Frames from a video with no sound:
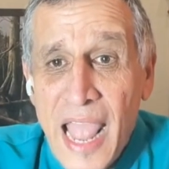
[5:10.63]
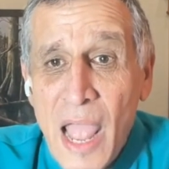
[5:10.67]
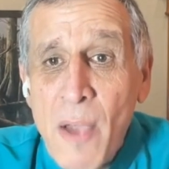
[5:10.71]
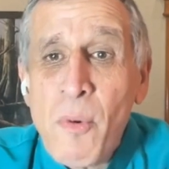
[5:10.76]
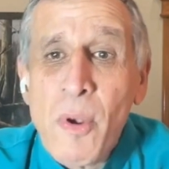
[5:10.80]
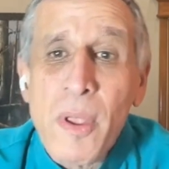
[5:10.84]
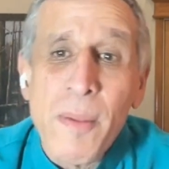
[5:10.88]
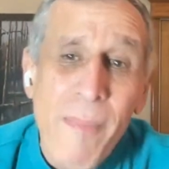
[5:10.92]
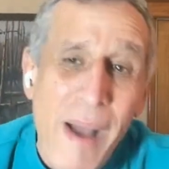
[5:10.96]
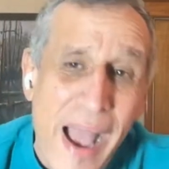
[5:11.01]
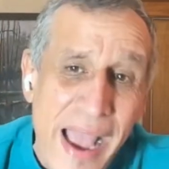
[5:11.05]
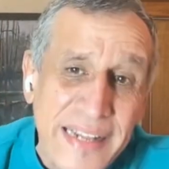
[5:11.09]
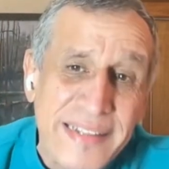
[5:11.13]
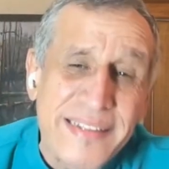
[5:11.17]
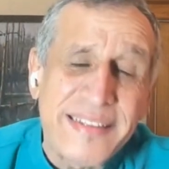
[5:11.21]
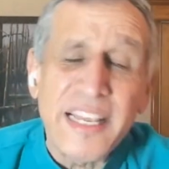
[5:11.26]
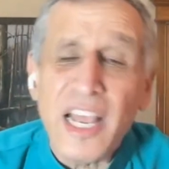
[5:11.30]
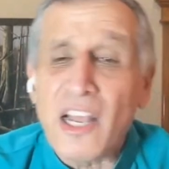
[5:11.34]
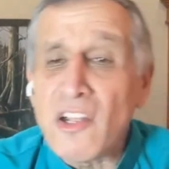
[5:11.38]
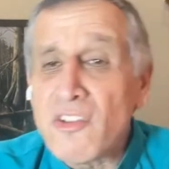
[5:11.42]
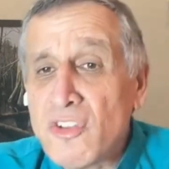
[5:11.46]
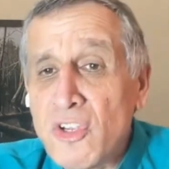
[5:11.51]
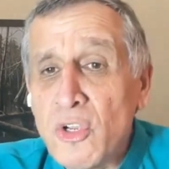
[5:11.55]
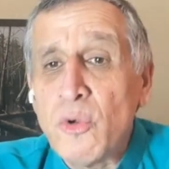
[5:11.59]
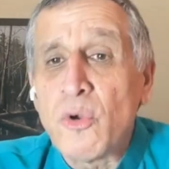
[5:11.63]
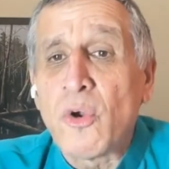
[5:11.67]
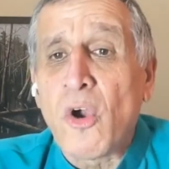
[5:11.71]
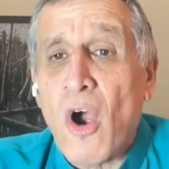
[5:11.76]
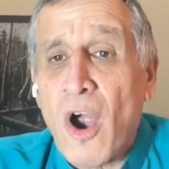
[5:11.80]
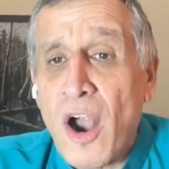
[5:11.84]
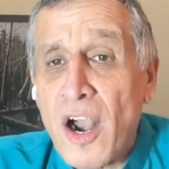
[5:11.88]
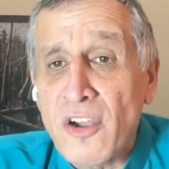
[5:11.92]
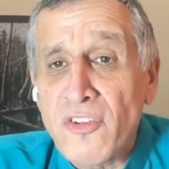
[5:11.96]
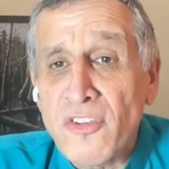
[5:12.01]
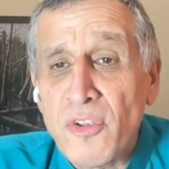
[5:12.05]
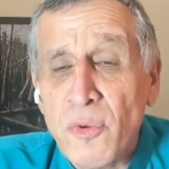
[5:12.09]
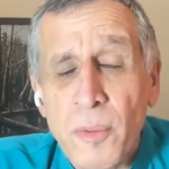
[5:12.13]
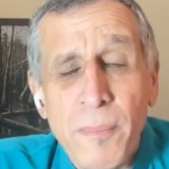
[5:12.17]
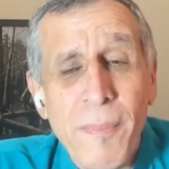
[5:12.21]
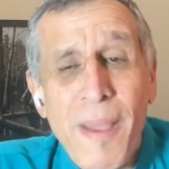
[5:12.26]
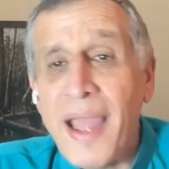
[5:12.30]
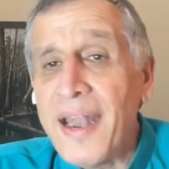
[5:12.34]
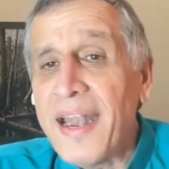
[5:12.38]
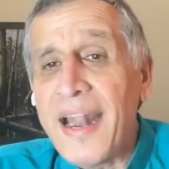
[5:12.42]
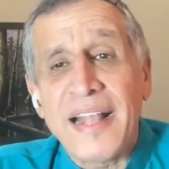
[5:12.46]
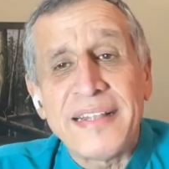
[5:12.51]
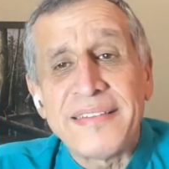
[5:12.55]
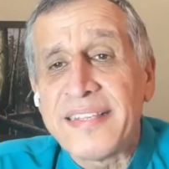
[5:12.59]
And we might sell 2 cars, or we
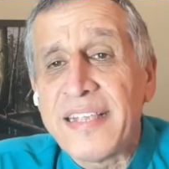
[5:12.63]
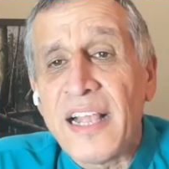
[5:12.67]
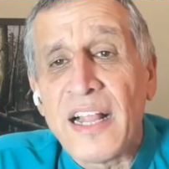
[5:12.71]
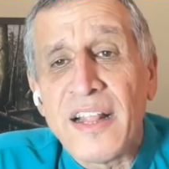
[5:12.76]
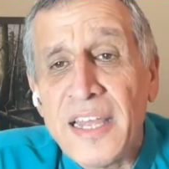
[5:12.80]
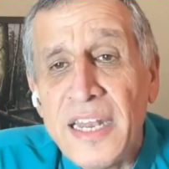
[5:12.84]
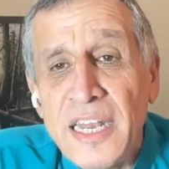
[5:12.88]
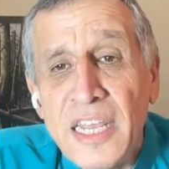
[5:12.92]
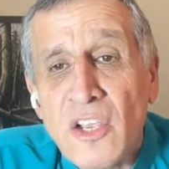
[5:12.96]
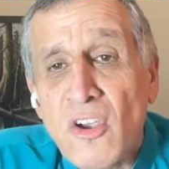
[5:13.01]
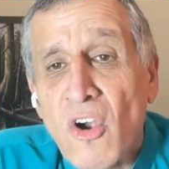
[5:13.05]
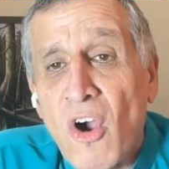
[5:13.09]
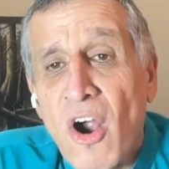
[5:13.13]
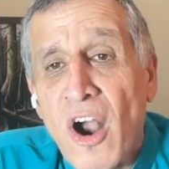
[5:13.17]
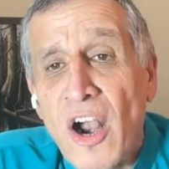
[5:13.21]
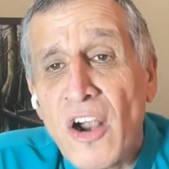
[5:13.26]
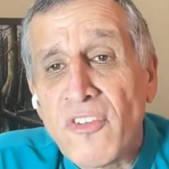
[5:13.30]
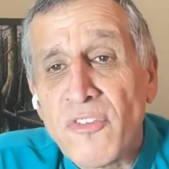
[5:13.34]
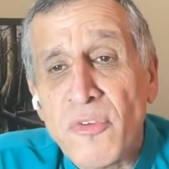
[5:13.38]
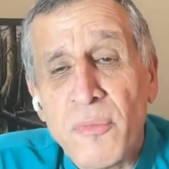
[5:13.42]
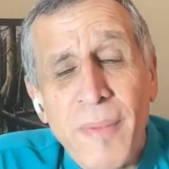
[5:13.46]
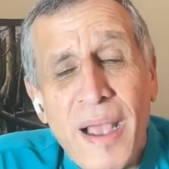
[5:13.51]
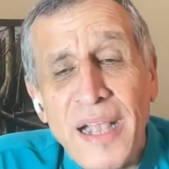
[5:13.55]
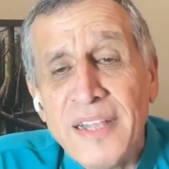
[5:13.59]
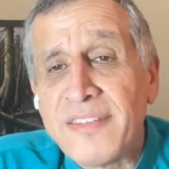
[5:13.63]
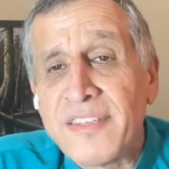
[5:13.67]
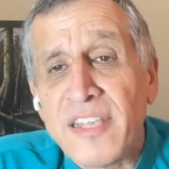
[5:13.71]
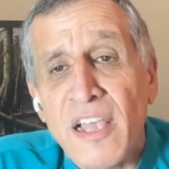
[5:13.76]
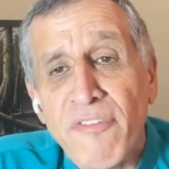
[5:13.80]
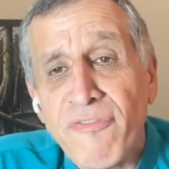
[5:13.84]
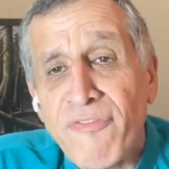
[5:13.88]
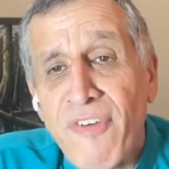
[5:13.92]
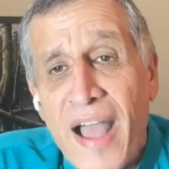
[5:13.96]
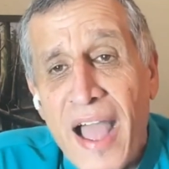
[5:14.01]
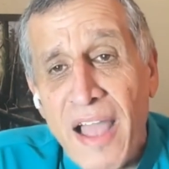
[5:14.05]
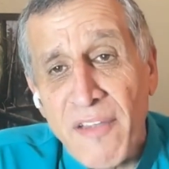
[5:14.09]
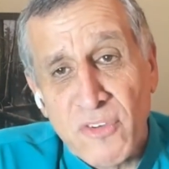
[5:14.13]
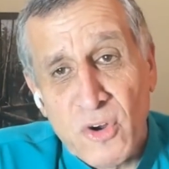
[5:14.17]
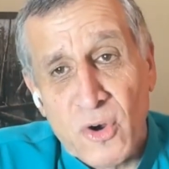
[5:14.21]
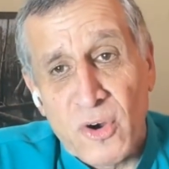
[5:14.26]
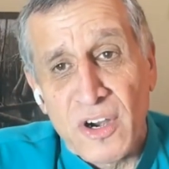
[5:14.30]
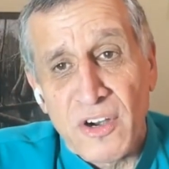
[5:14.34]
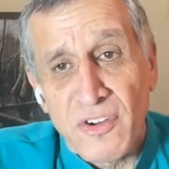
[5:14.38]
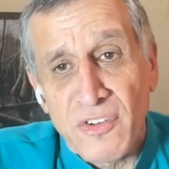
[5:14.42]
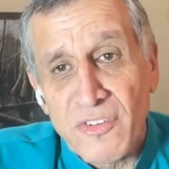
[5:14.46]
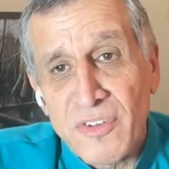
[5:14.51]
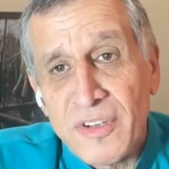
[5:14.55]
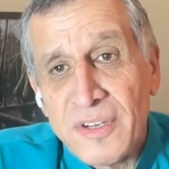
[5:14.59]
might not sell any cars. We might sell 5
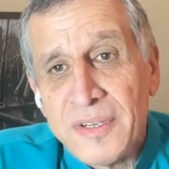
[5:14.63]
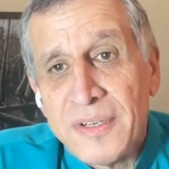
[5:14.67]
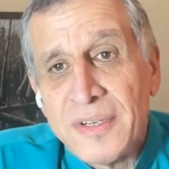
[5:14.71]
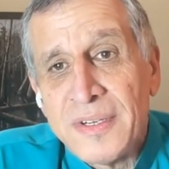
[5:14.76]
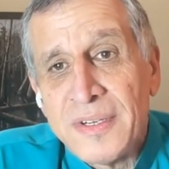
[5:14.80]
cars.